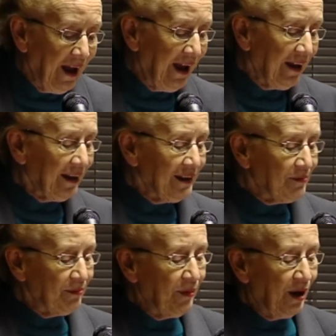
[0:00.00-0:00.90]

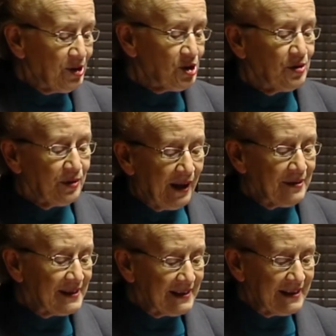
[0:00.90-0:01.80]
In March
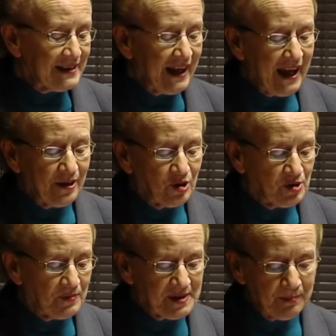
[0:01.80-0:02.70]
2010,
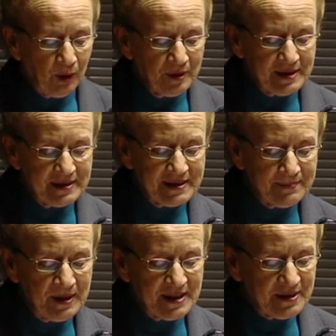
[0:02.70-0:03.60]
she was appointed as
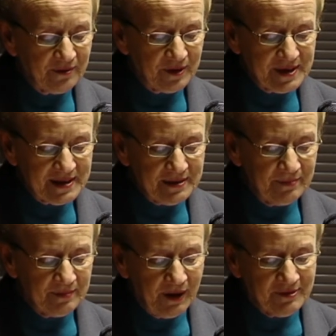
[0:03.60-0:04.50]
Minister
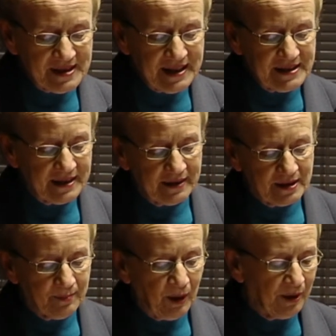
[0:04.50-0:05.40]
of State at the
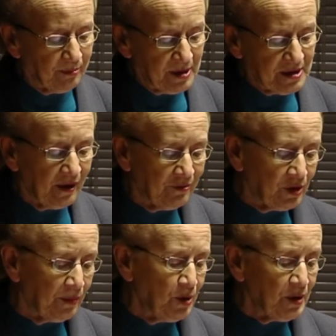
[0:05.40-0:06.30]
Department of
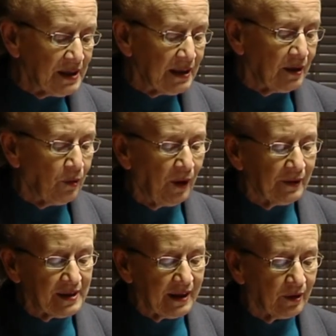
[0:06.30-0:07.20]
Community,
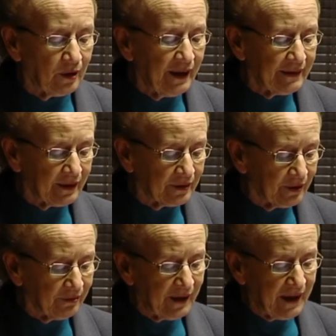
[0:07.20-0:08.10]
Equality and Gaeltacht
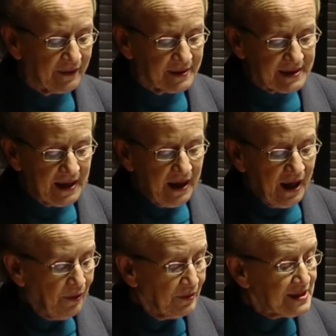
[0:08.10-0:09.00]
Affairs,
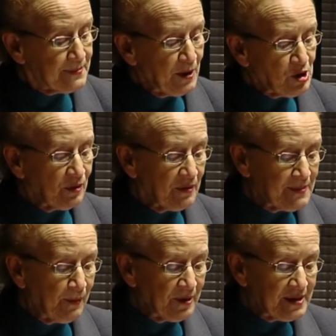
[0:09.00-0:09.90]
with special
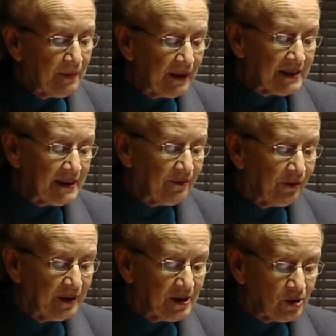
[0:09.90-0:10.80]
responsibility
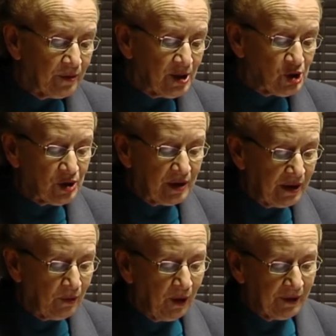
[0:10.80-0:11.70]
for integration,
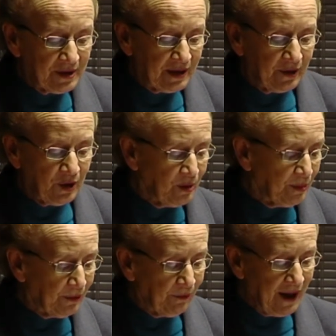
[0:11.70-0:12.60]
equality and
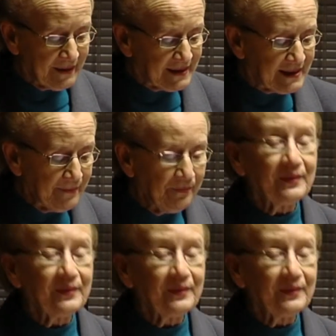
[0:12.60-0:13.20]
human rights.